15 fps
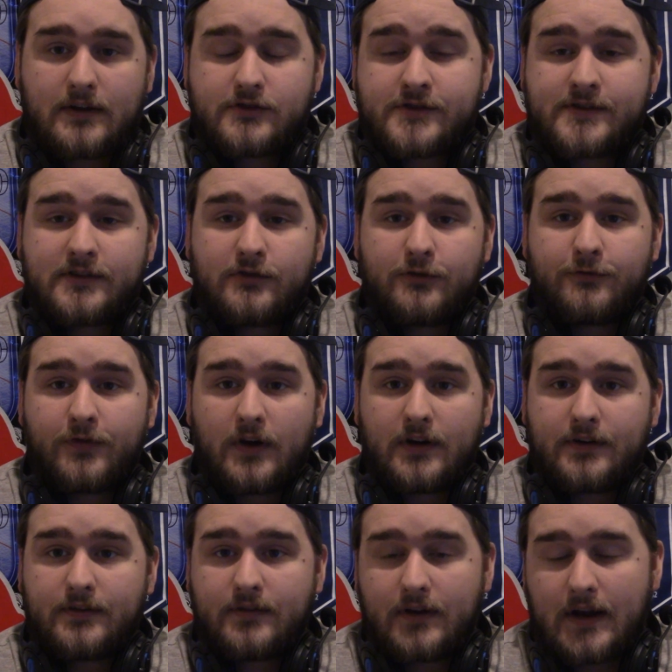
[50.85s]
Just a little
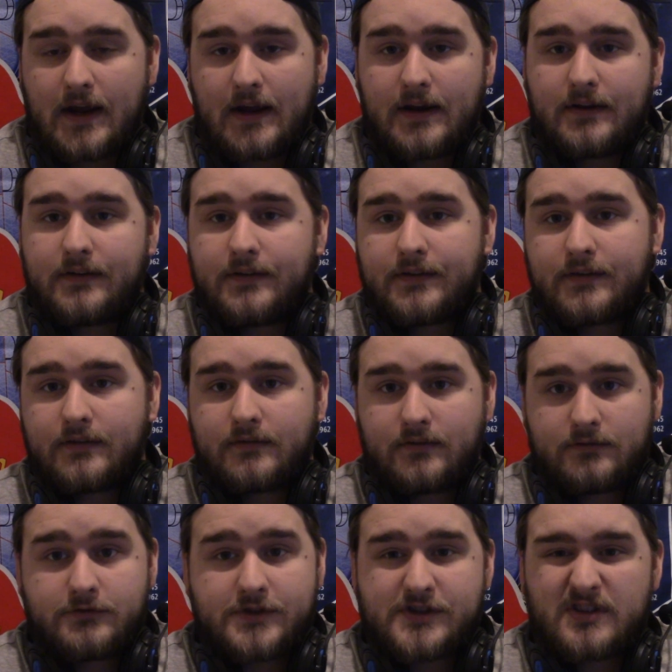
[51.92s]
fun and
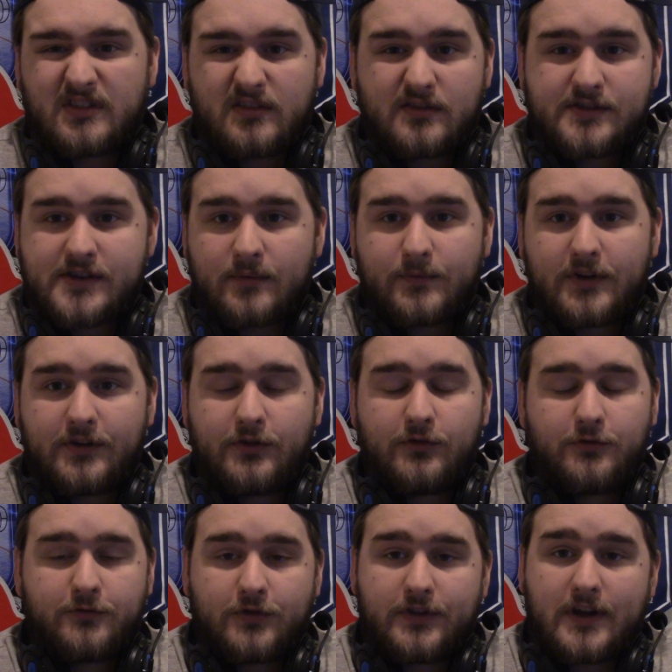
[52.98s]
just a little something to do
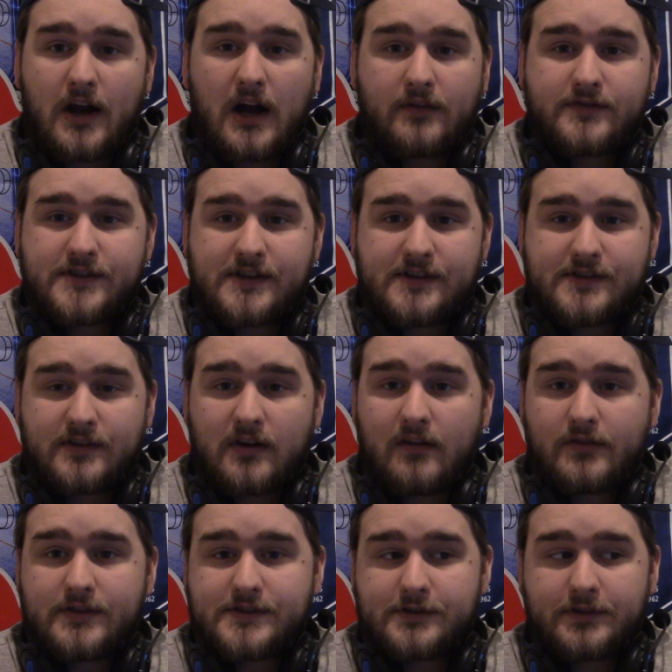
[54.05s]
for the off season,
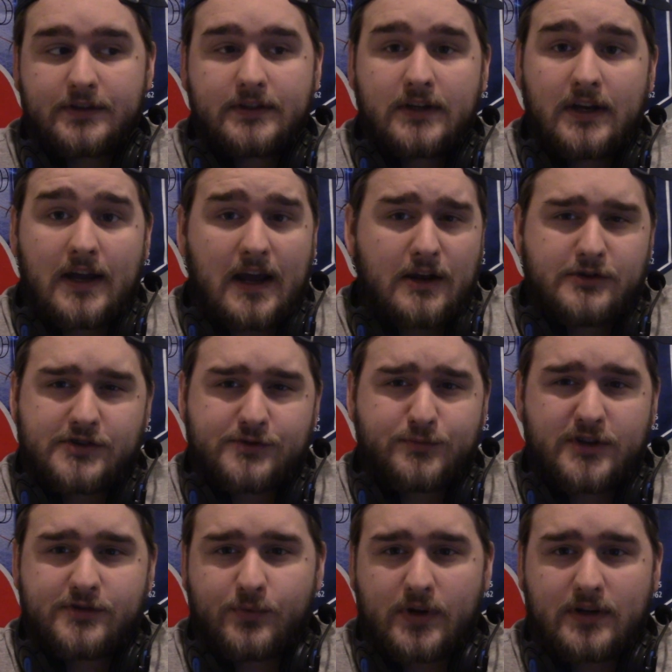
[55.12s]
obviously, and just
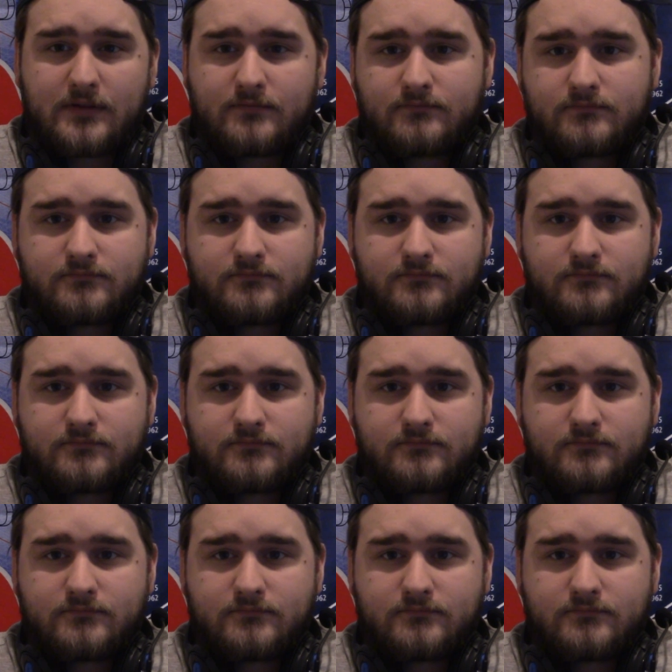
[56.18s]
between